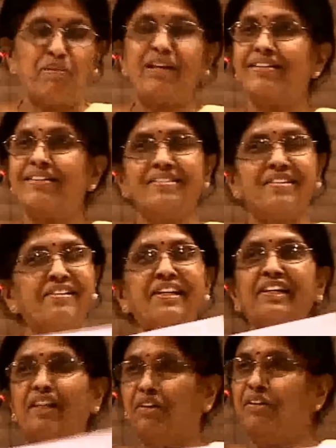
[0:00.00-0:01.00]
because the
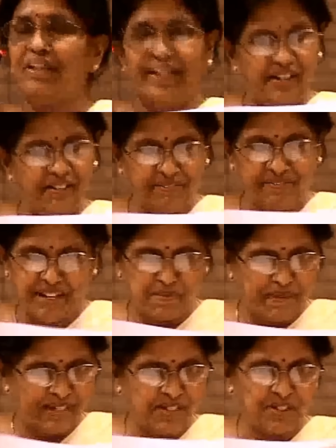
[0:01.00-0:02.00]
children love it very
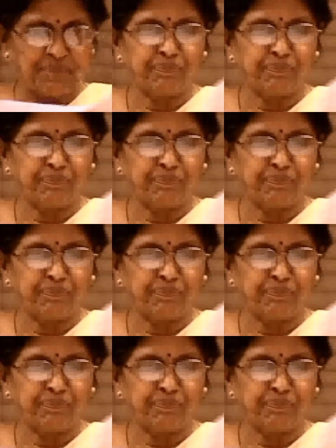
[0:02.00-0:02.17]
much.